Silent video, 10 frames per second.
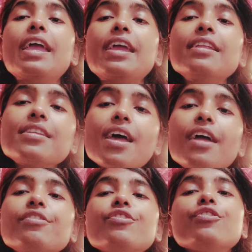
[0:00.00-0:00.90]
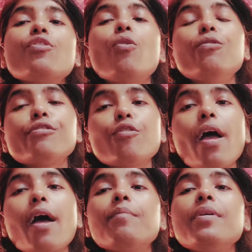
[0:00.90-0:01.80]
Indigestion also
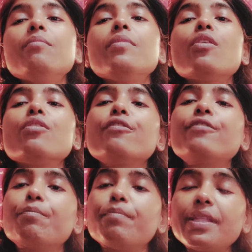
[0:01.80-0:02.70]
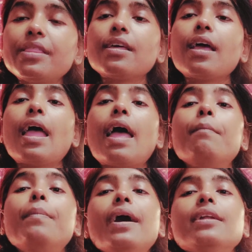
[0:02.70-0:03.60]
happen because of the pith,
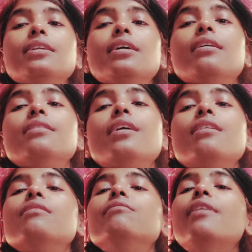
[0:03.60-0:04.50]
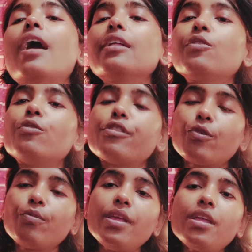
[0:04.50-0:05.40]
but there is a vat also
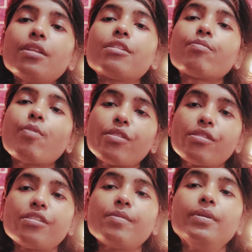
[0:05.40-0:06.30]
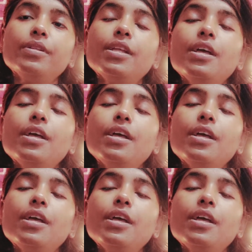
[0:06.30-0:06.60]
be responsible.